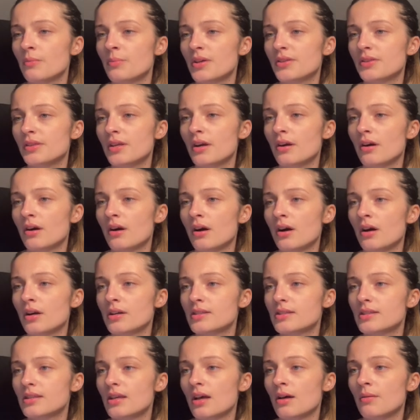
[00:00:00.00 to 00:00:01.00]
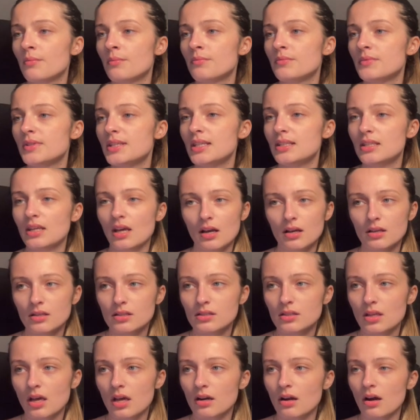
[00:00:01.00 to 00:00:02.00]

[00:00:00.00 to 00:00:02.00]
but there are some details that